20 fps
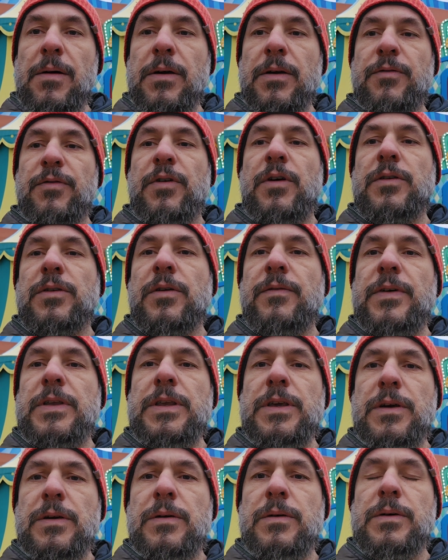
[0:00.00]
in front of a
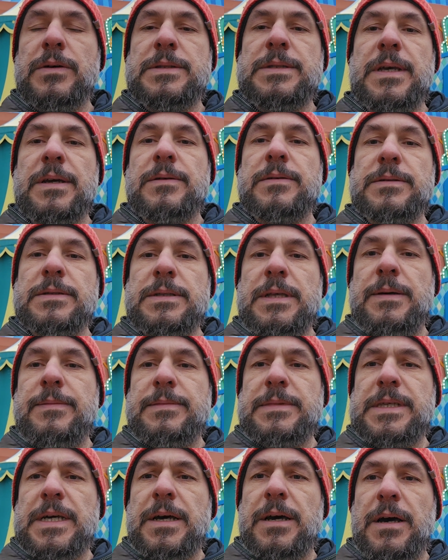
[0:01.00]
new
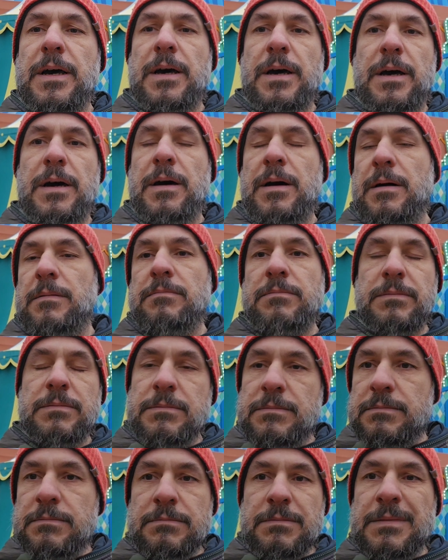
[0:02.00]
circus-themed
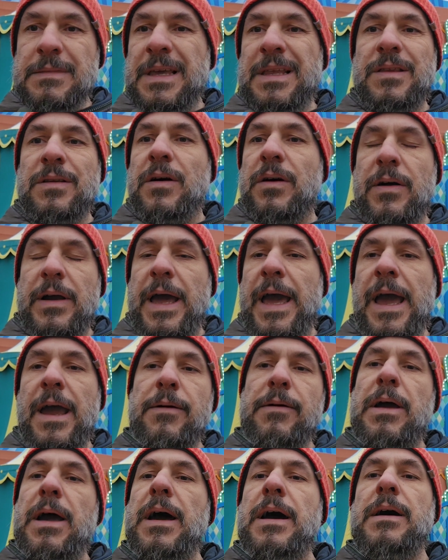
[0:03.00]
indoor
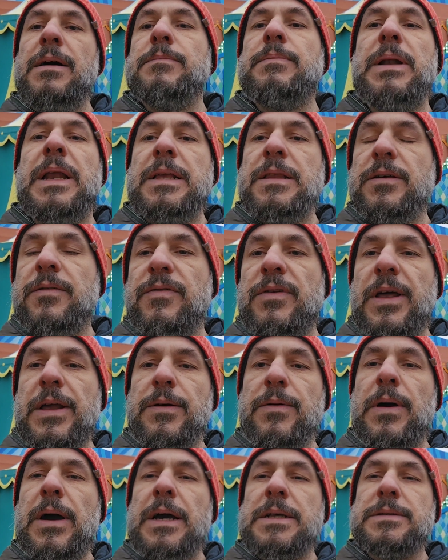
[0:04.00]
area, plenty of flat
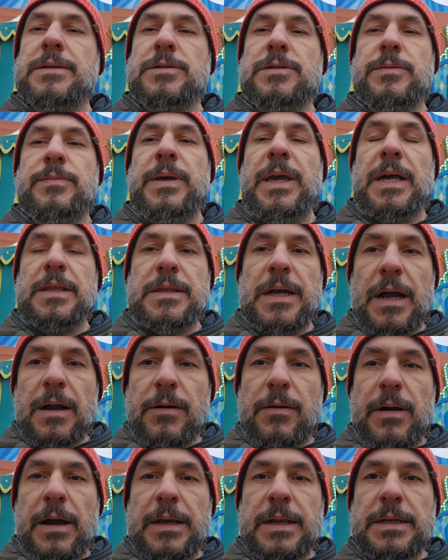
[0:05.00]
rides. There should be a
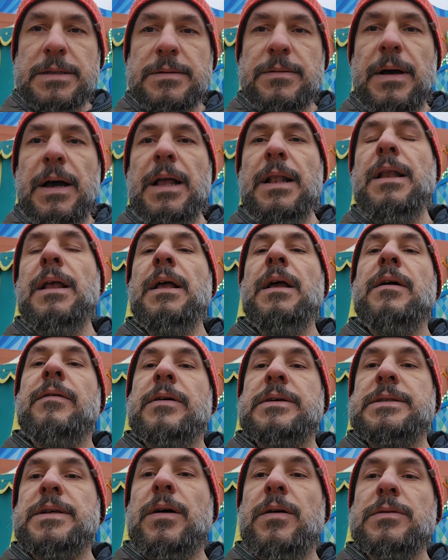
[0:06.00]
dark ride as well.
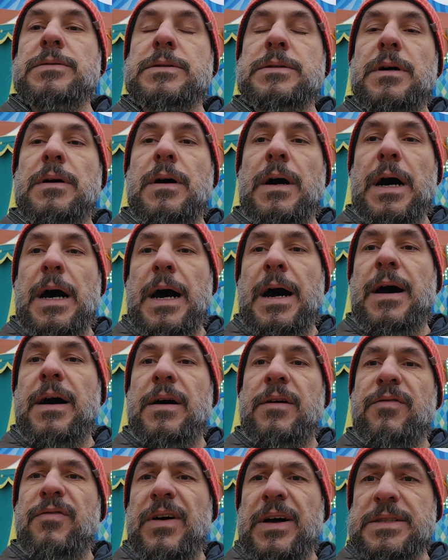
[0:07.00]
There's also
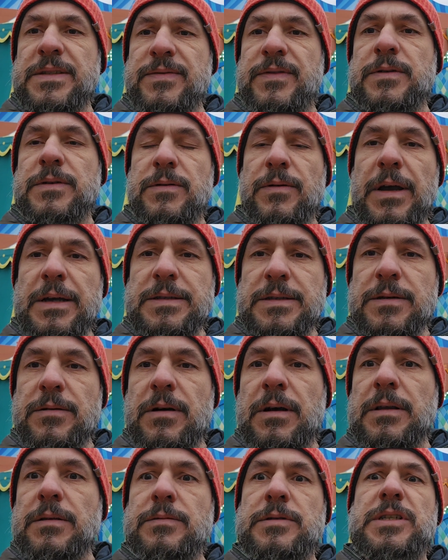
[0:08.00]
a fast food
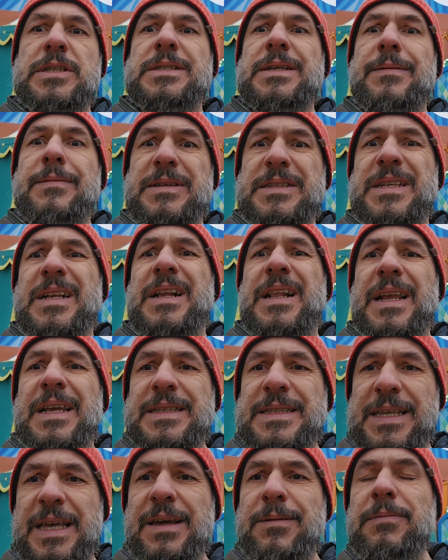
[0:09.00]
restaurant, which is amazingly
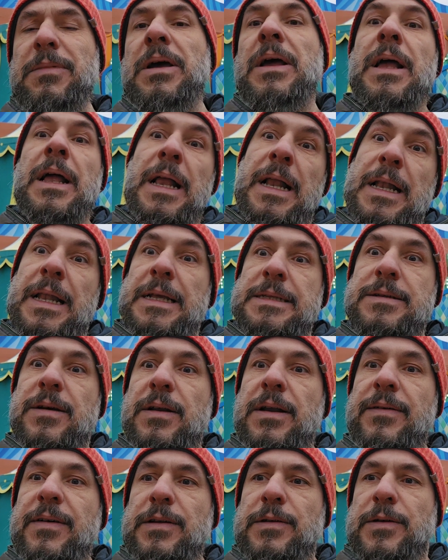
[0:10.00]
themed. Let's go
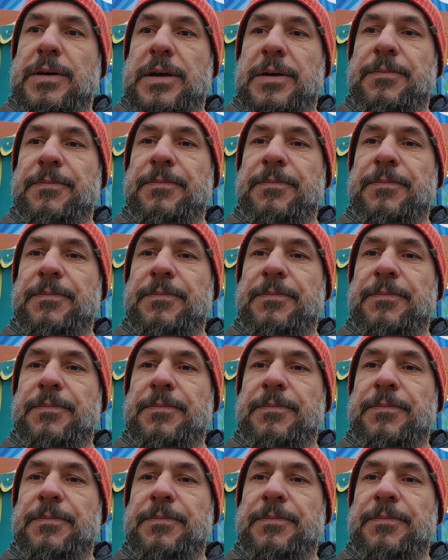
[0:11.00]
and have a look.